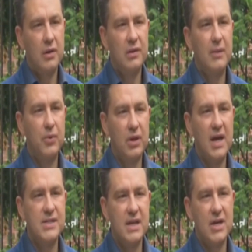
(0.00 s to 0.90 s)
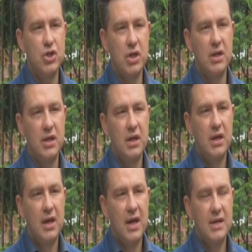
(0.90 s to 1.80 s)
liberalization
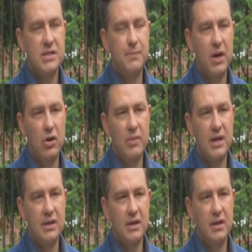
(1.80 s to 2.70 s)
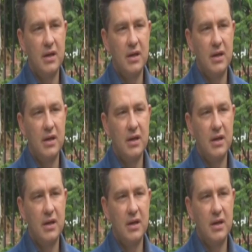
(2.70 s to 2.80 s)
experiment